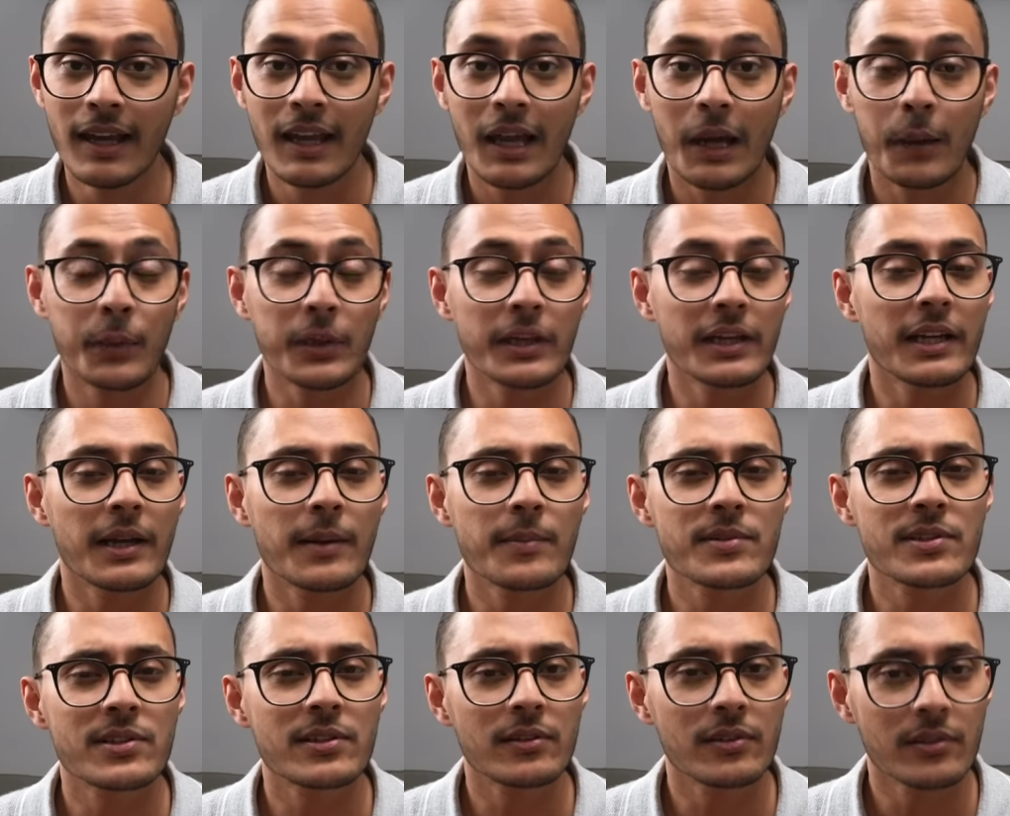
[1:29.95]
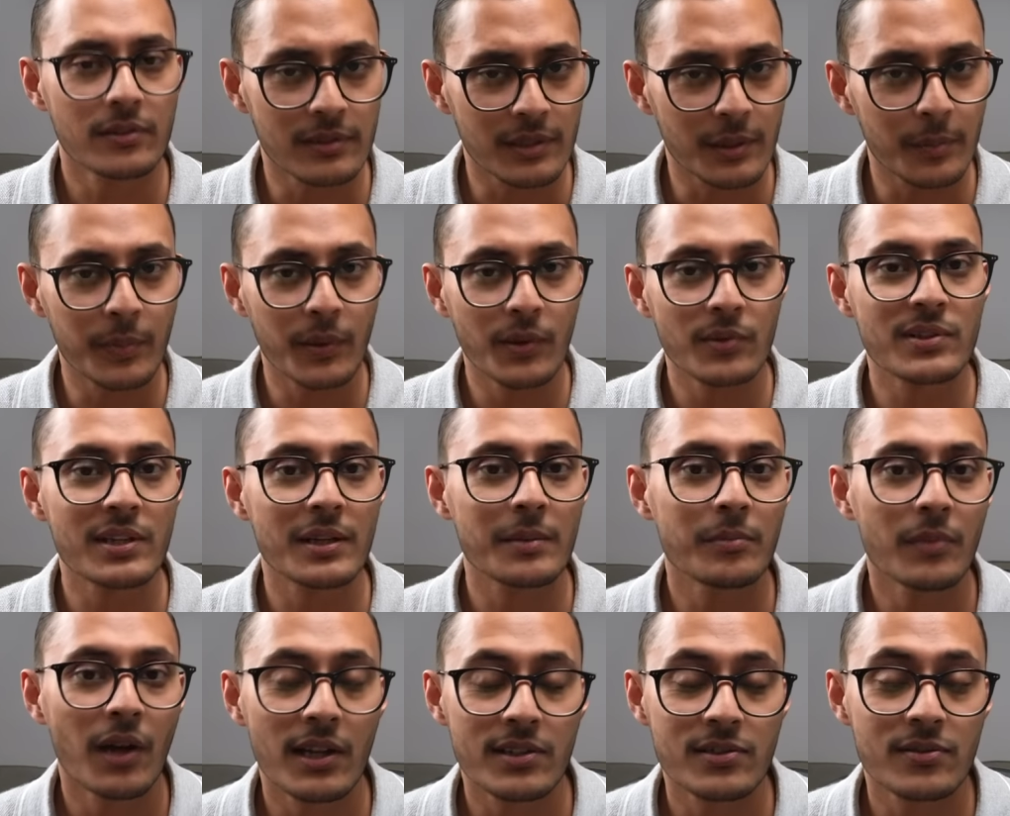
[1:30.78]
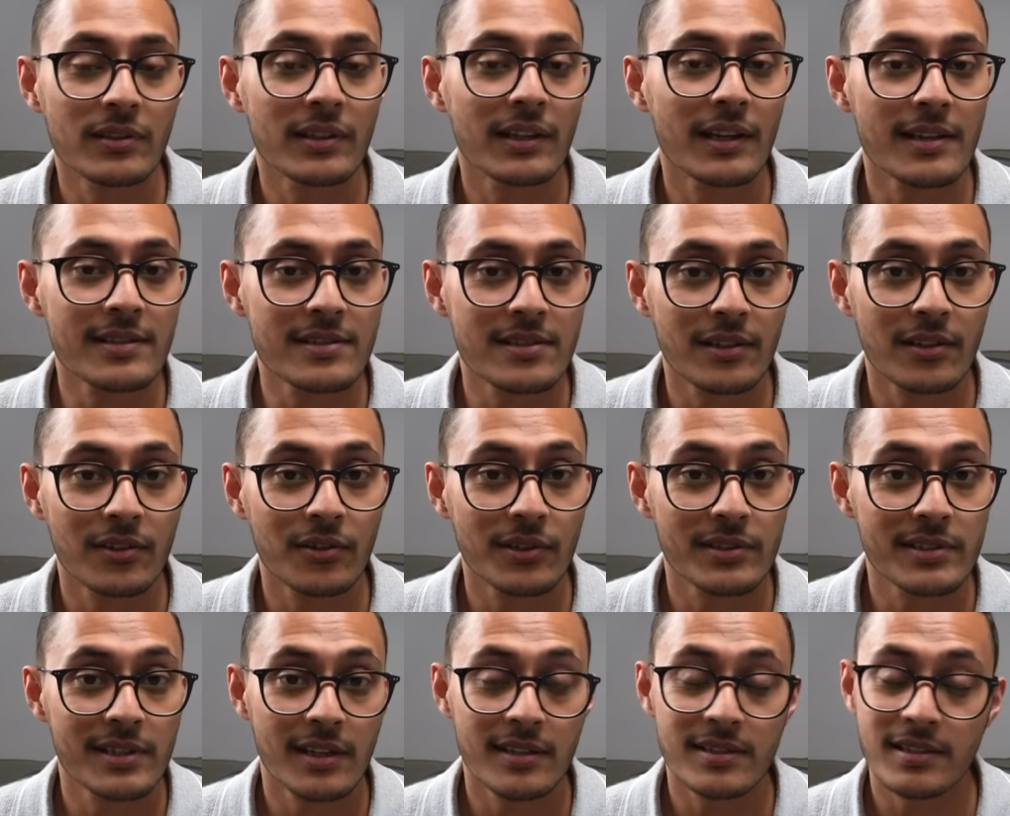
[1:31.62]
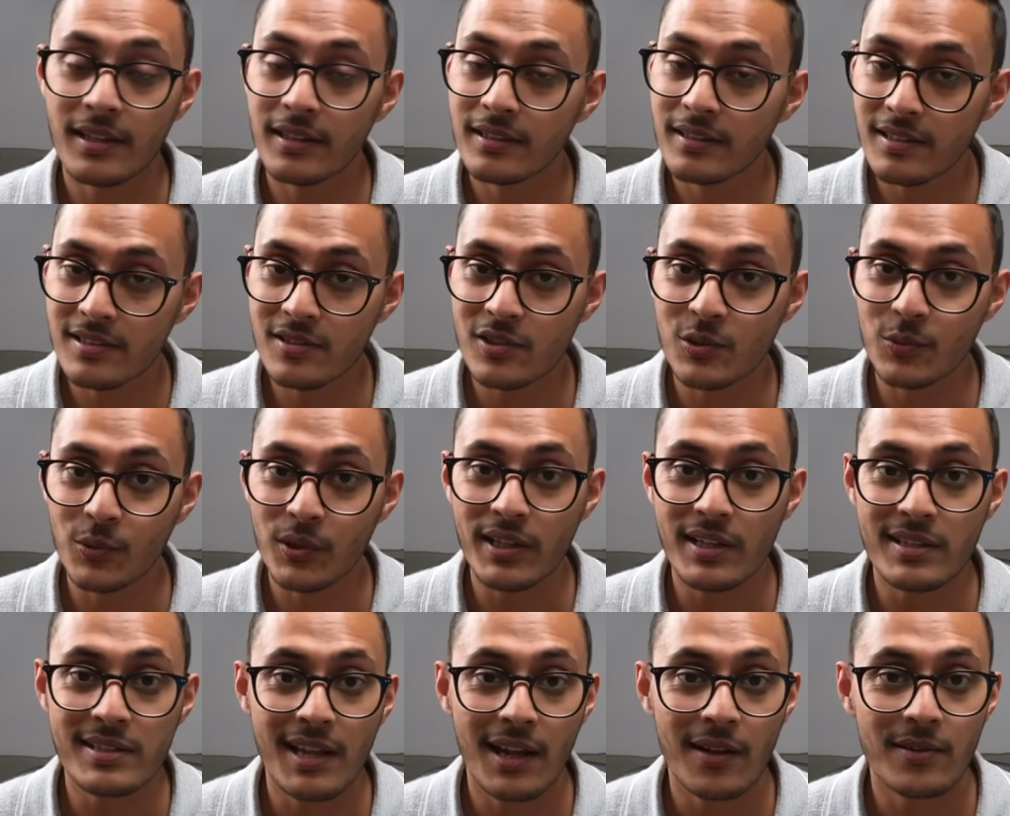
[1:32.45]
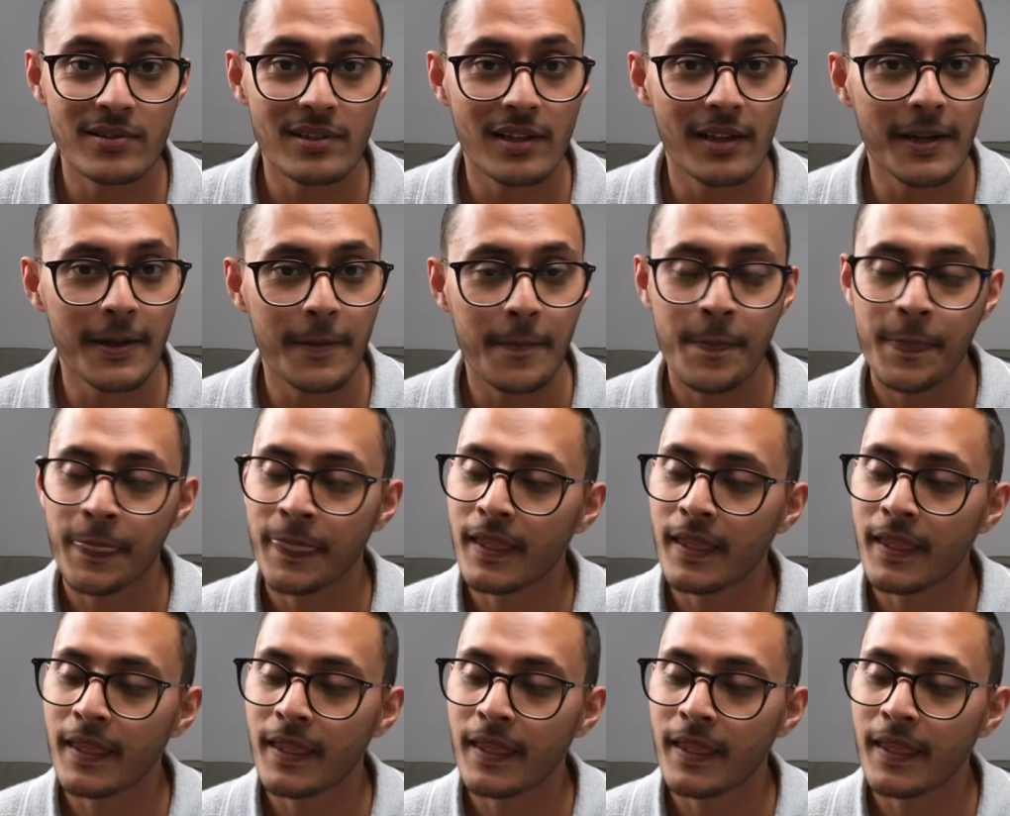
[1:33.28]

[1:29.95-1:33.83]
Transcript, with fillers: And when it comes to the built-in mics on the Insta360, this is what it sounds like.